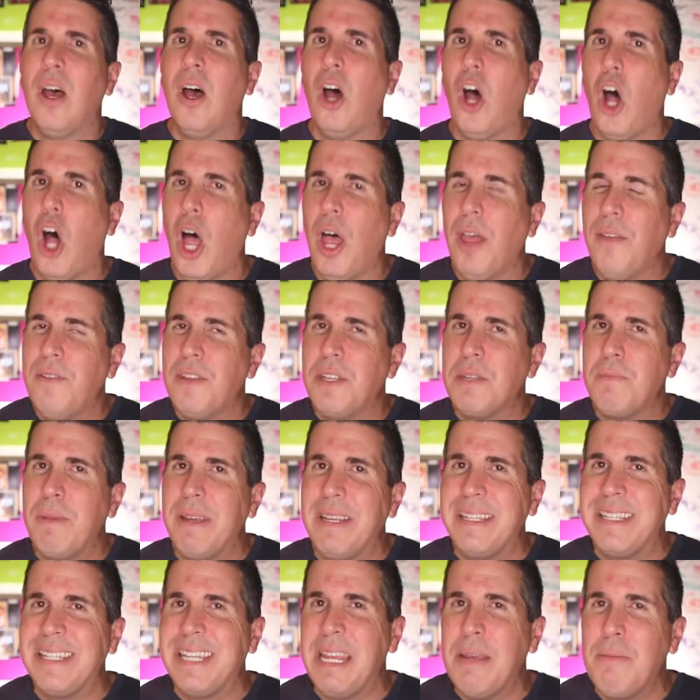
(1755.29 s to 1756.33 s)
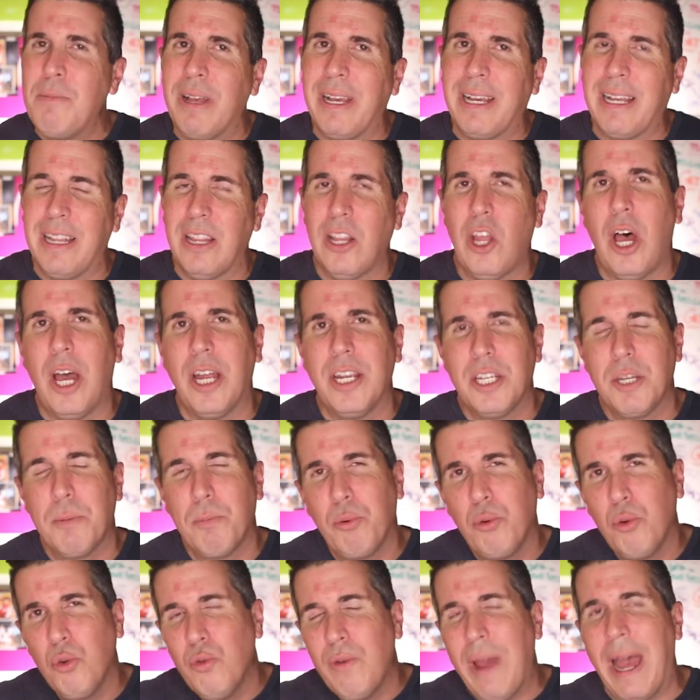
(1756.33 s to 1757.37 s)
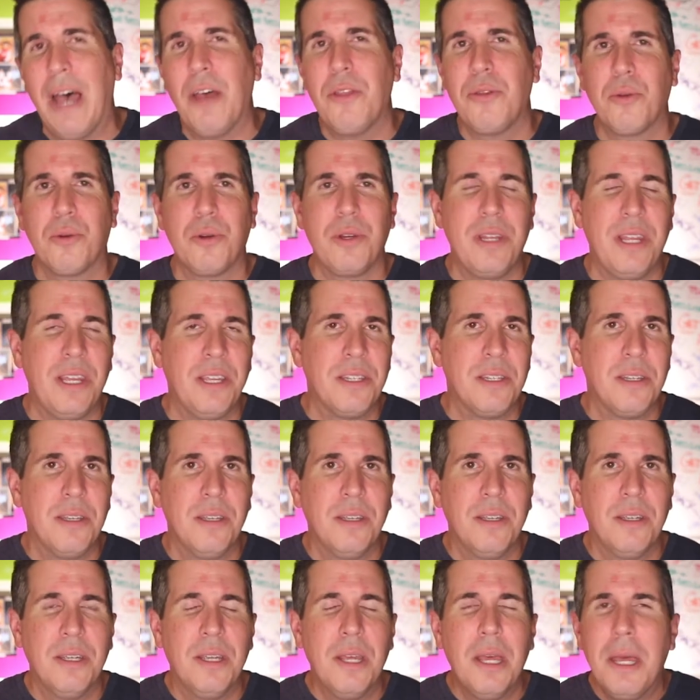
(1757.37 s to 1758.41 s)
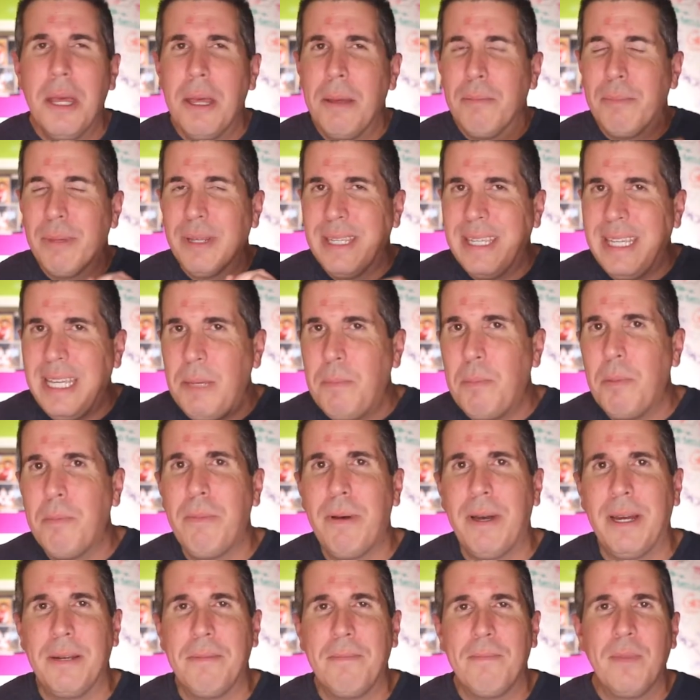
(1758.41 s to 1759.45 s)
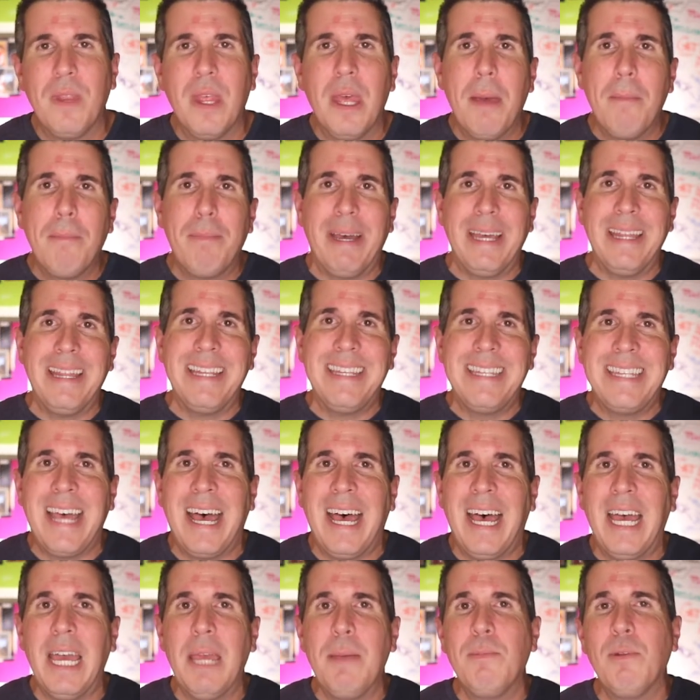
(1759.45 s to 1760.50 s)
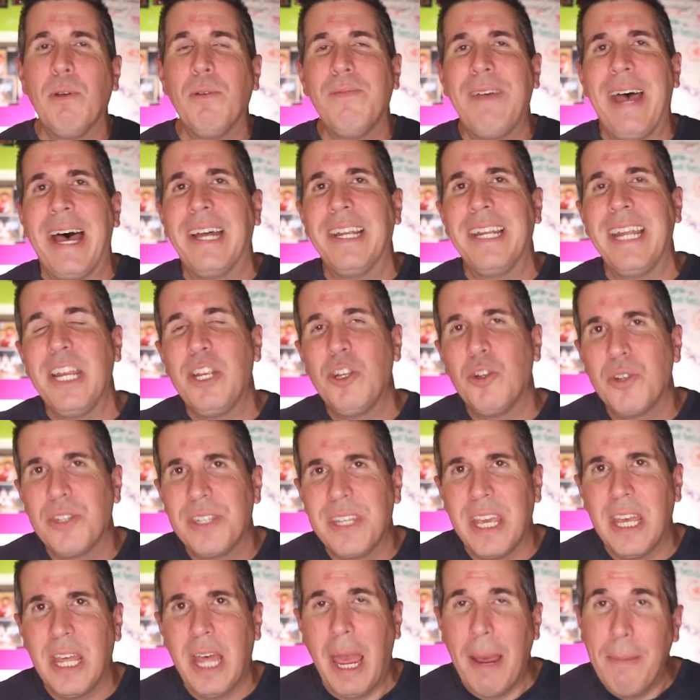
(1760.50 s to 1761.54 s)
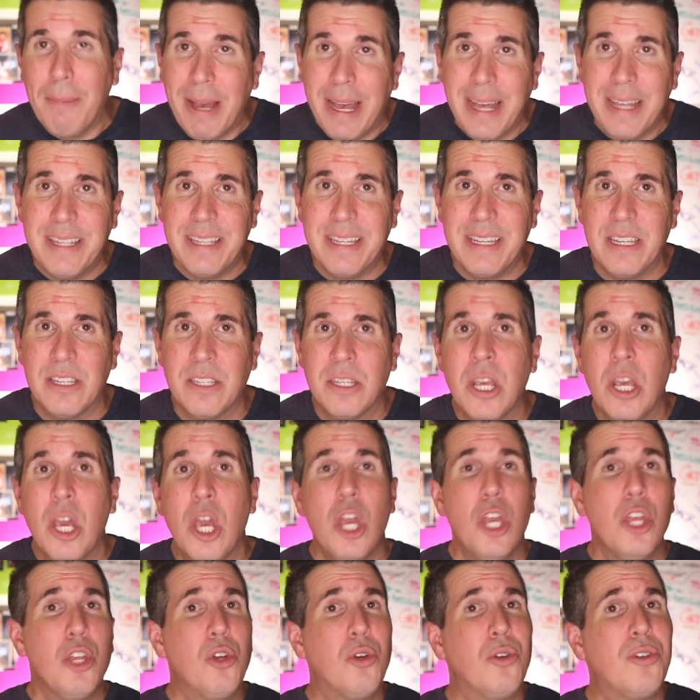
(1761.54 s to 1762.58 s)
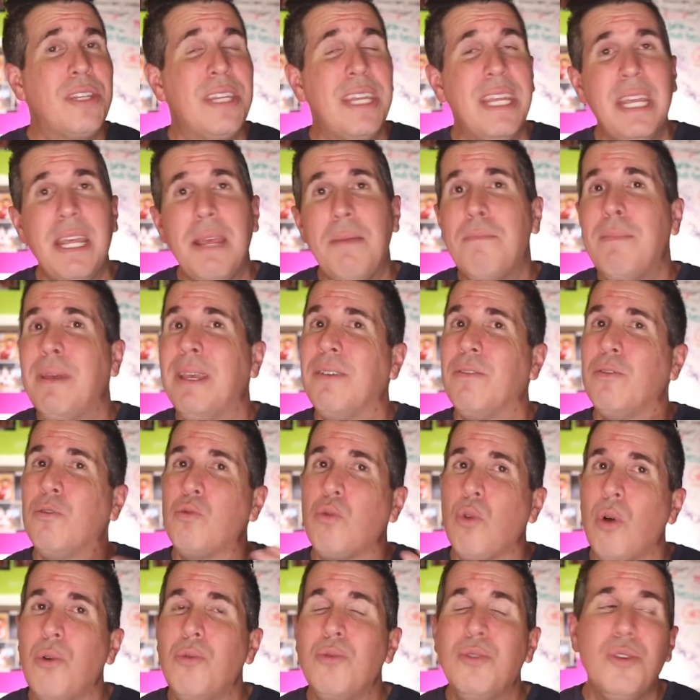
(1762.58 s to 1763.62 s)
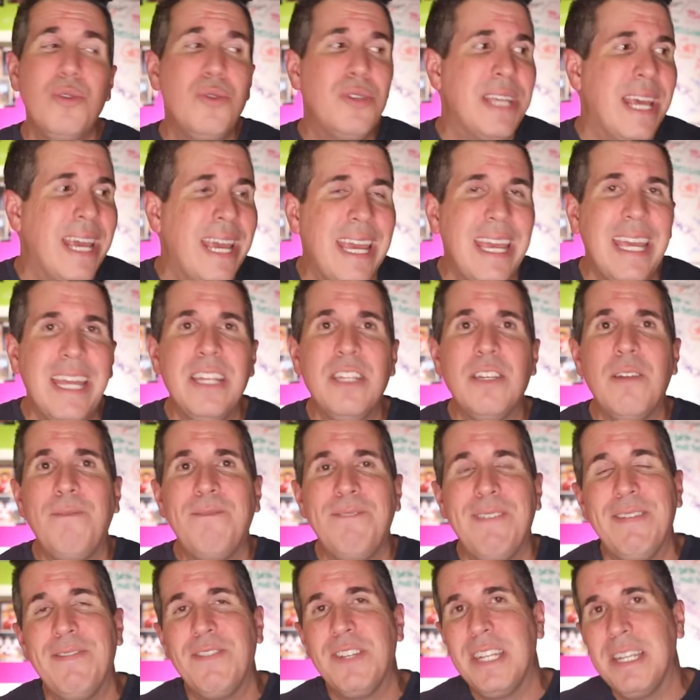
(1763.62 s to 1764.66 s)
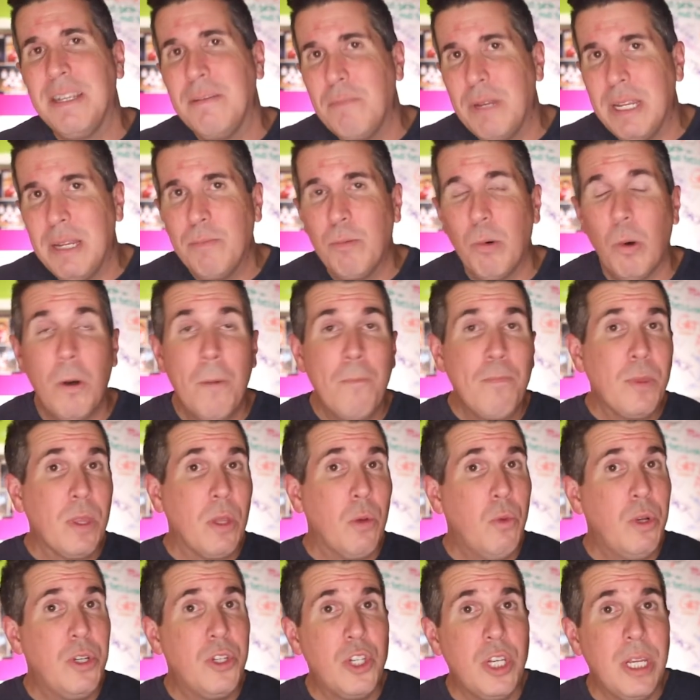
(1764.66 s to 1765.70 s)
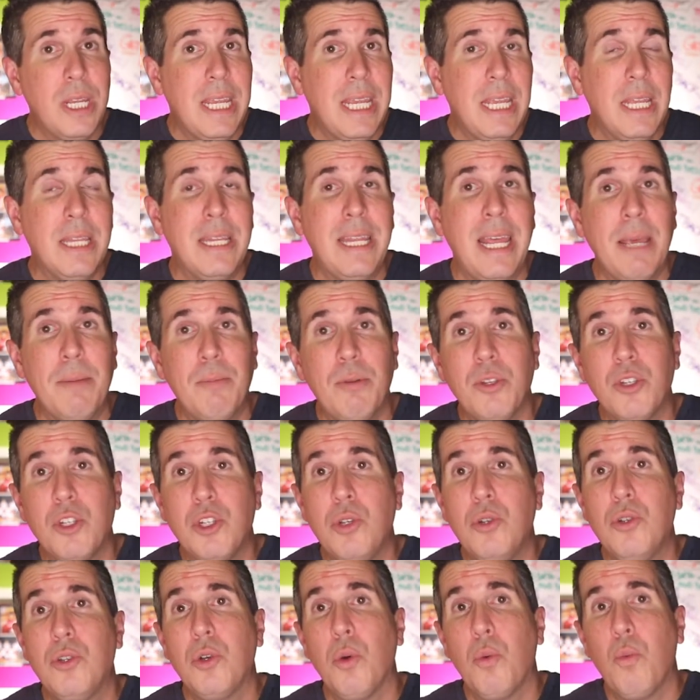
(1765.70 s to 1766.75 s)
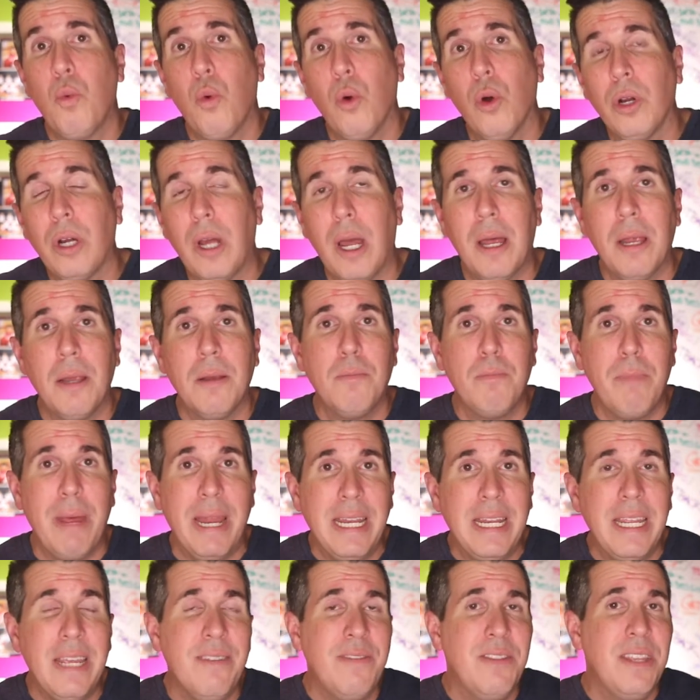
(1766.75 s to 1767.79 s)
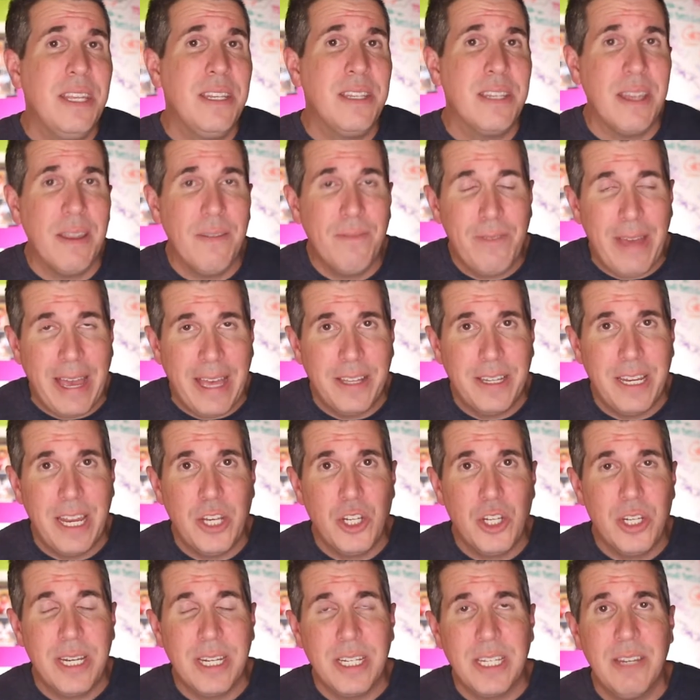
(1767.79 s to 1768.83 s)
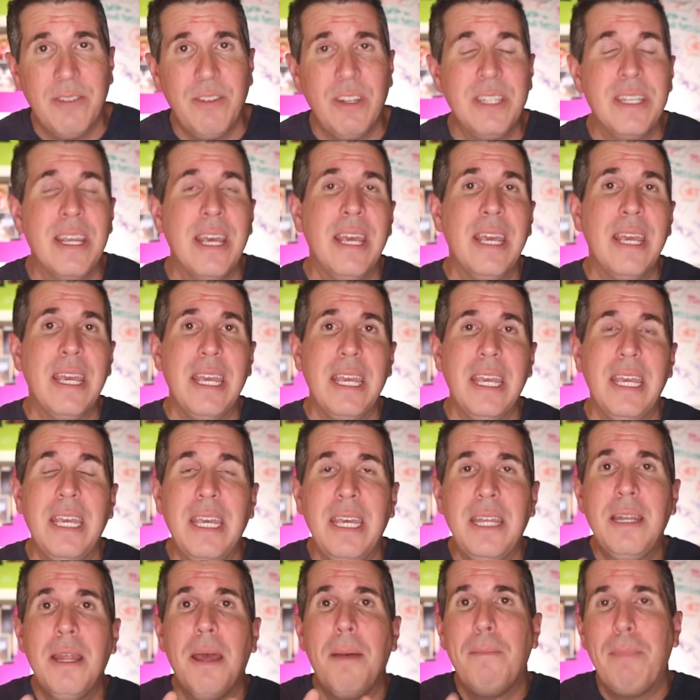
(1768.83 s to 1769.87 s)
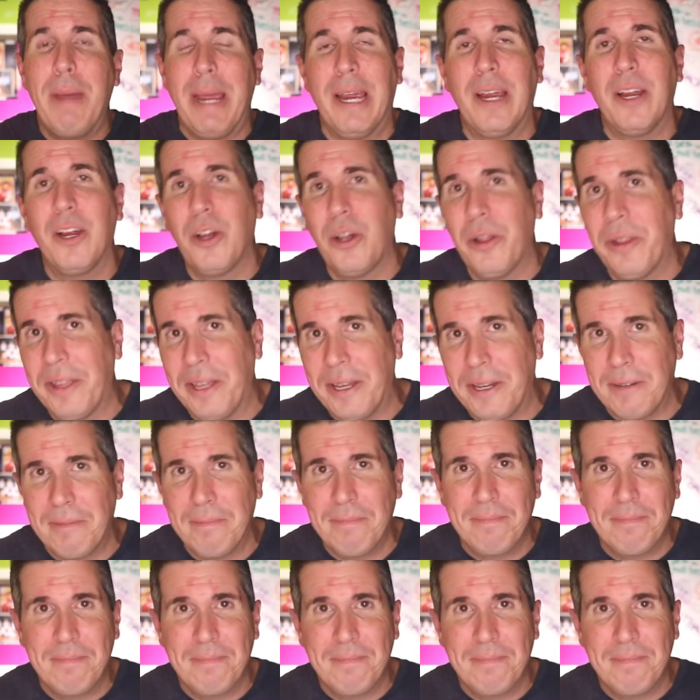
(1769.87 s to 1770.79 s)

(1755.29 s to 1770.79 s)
all of this may seem like a lot to prove out in 30 days, but keep in mind, by the time you're validating your scale hypotheses, your team may have grown to 10 to 15 people, which enables you to work on many of these validation activities in parallel.